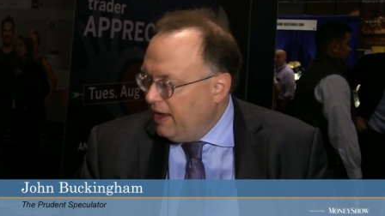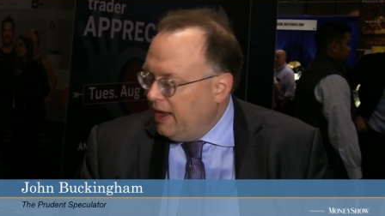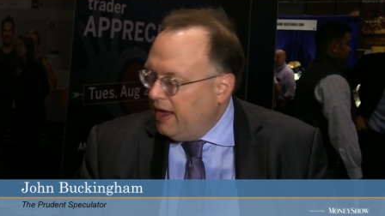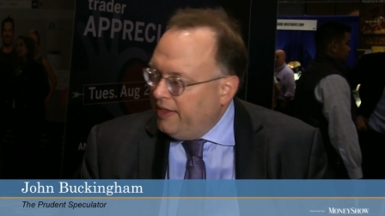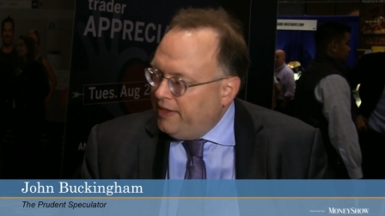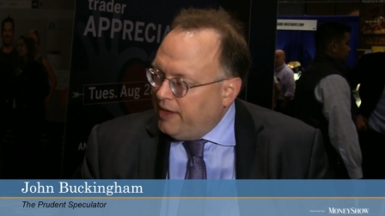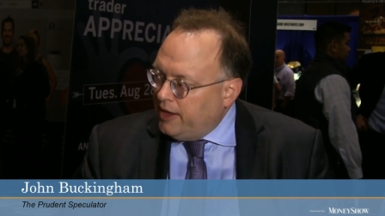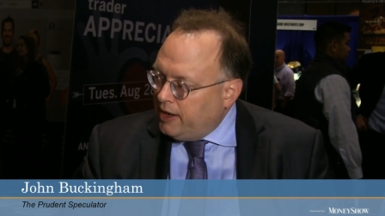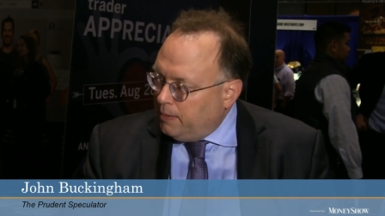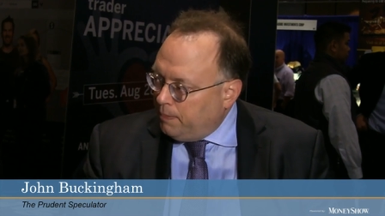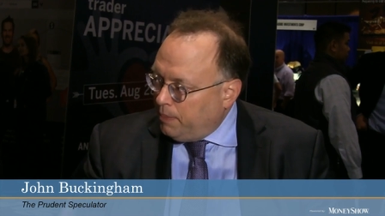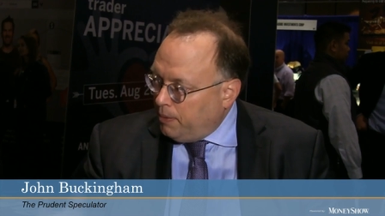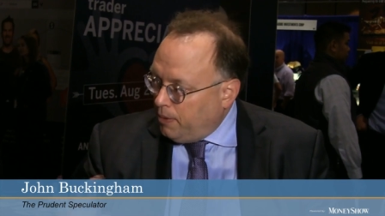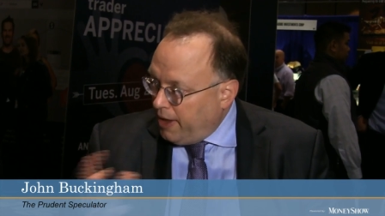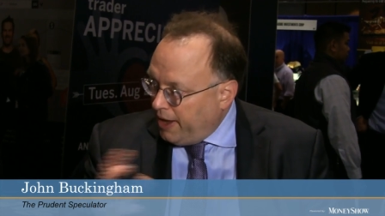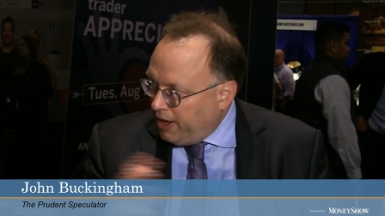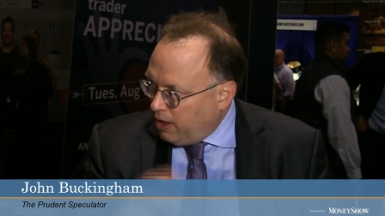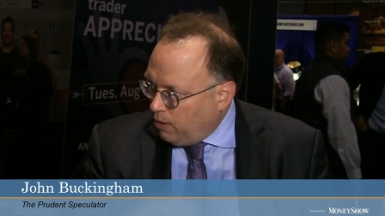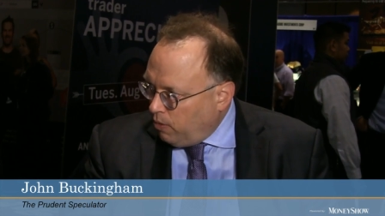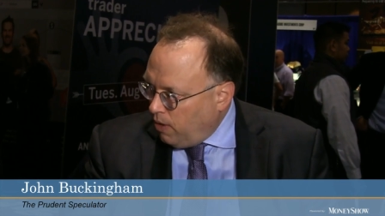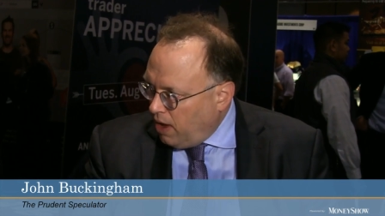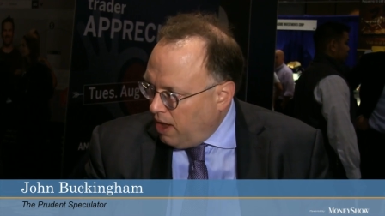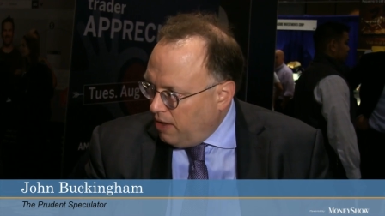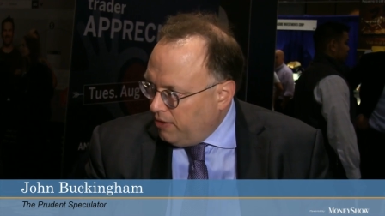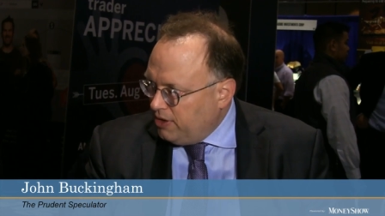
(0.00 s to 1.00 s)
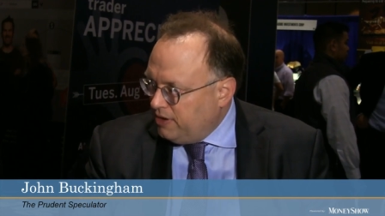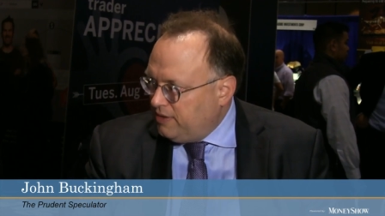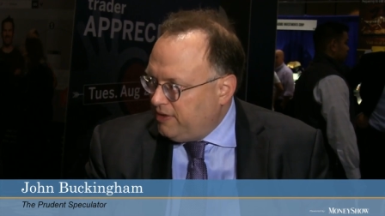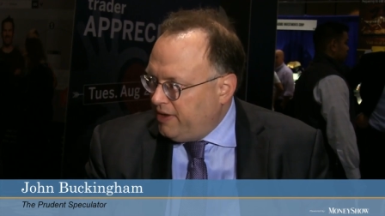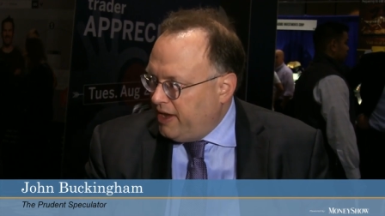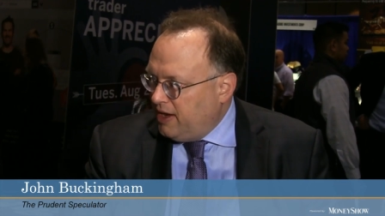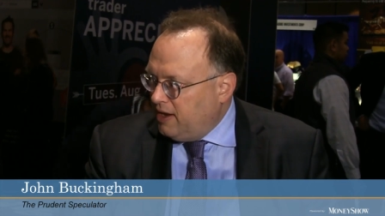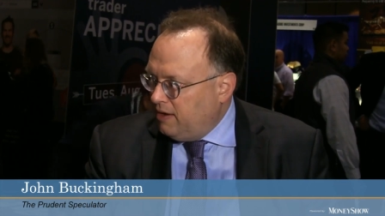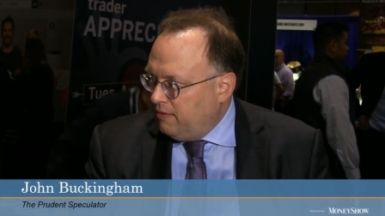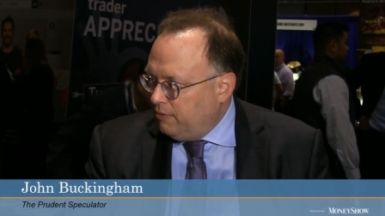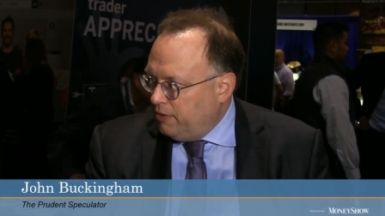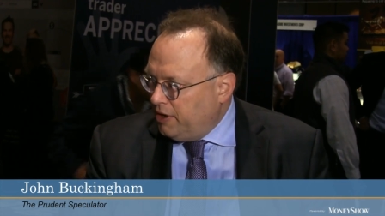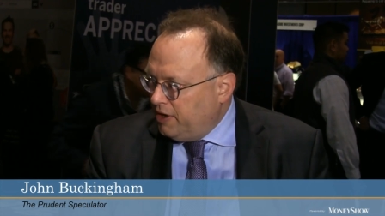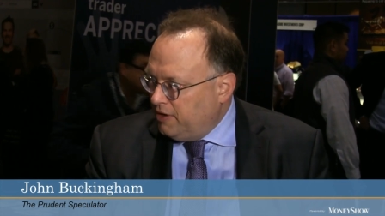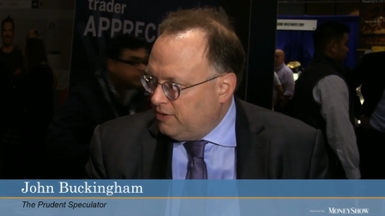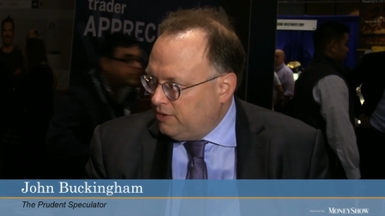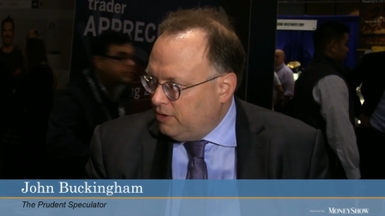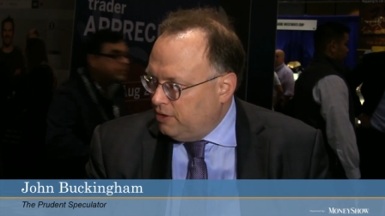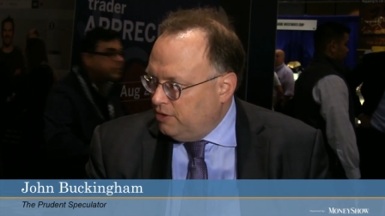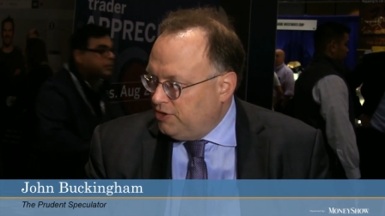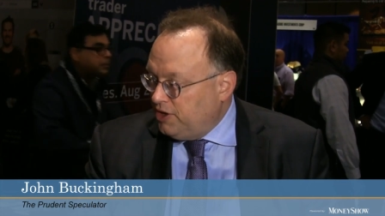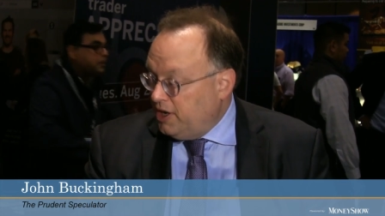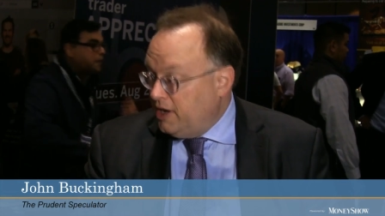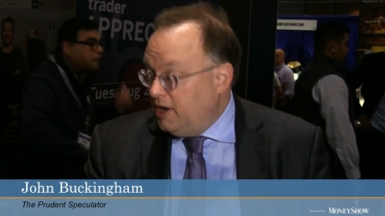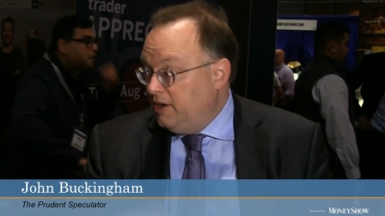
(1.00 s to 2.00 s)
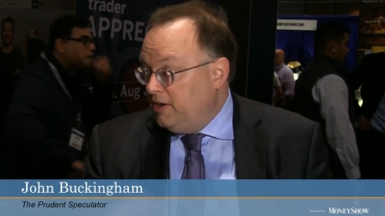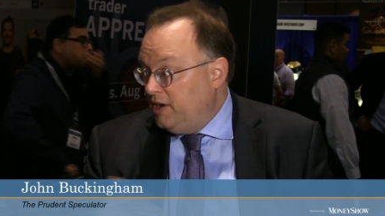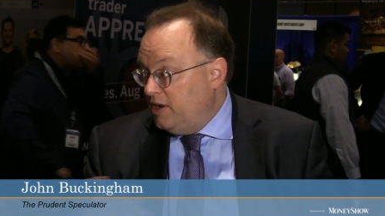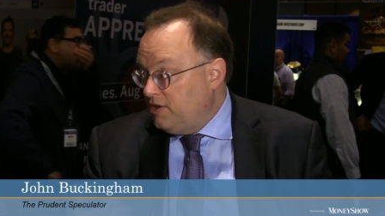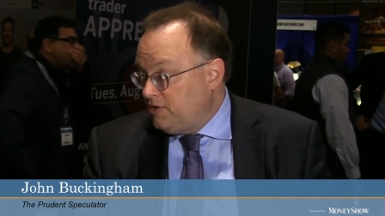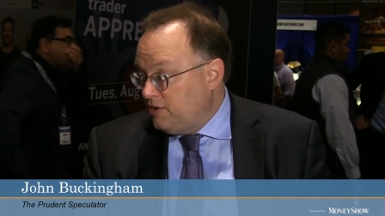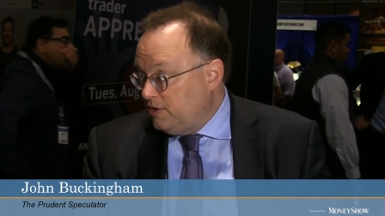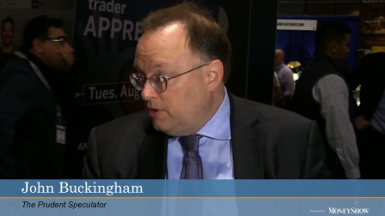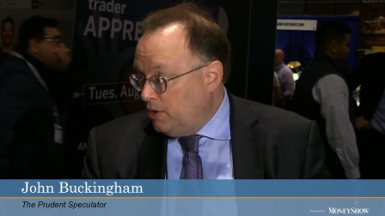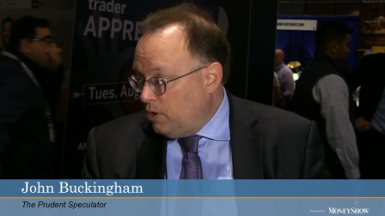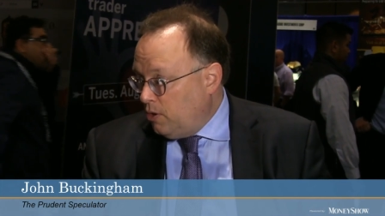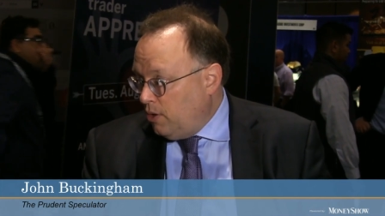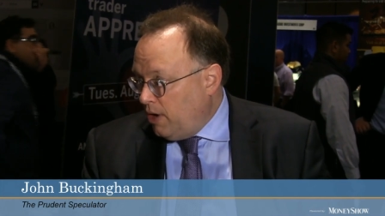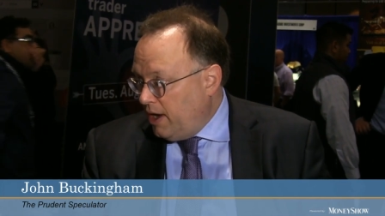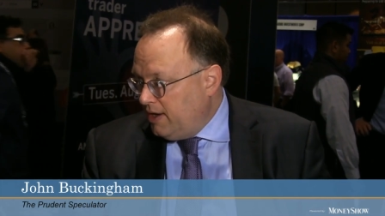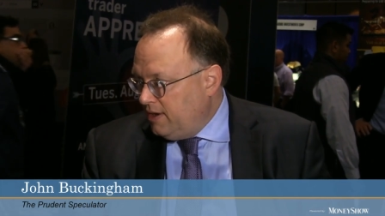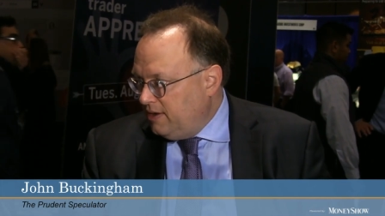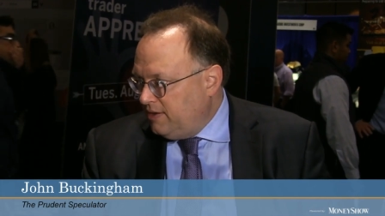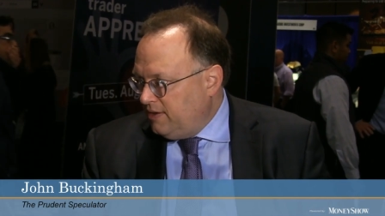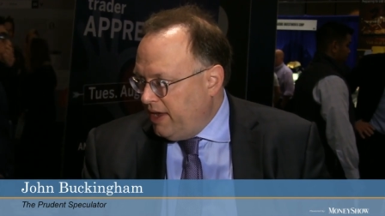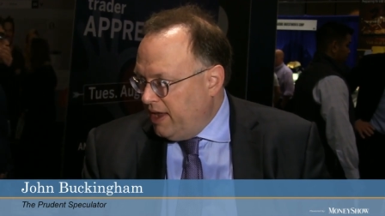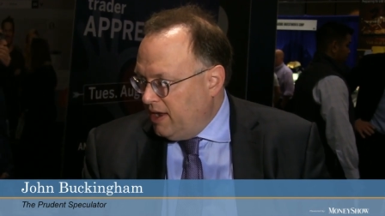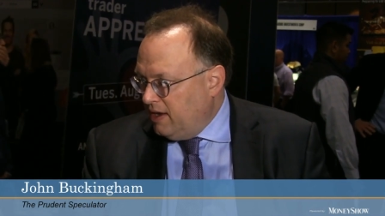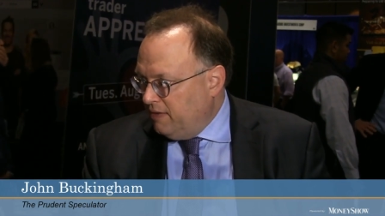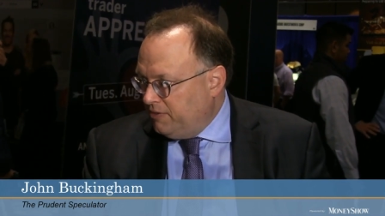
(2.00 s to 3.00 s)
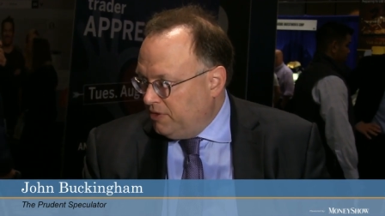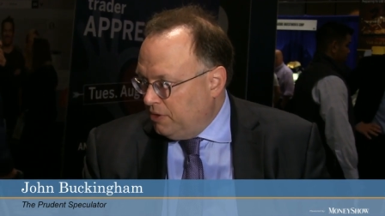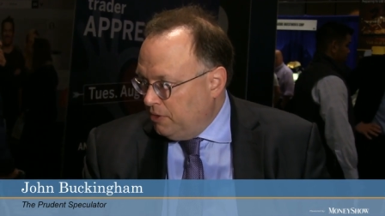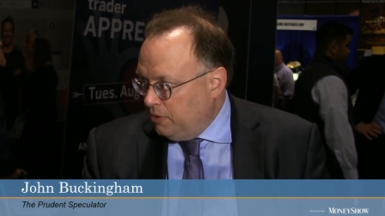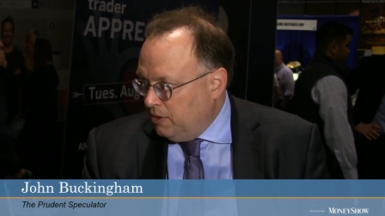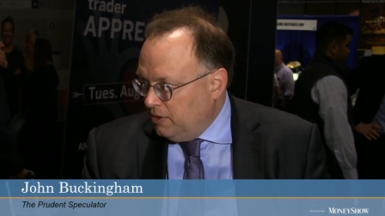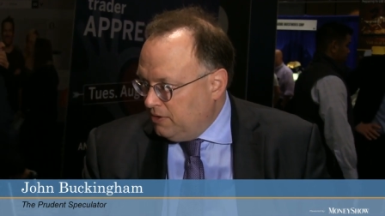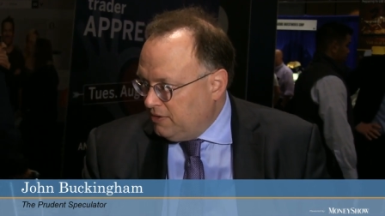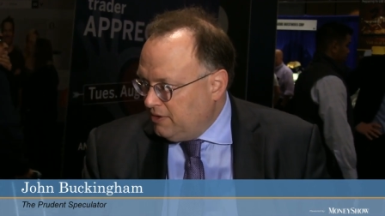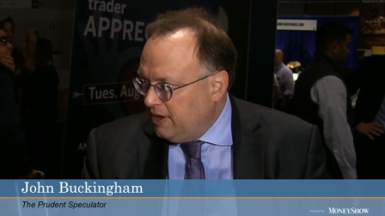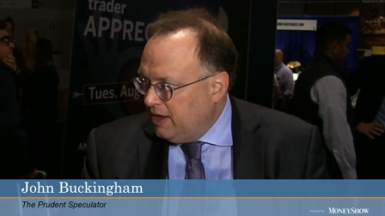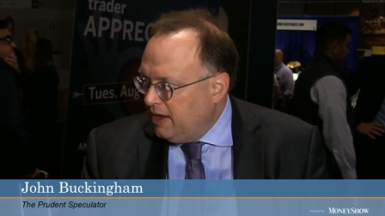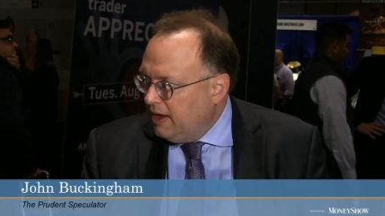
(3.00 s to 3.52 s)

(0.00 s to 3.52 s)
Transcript: and then apply qualitative research and additional quantitative tools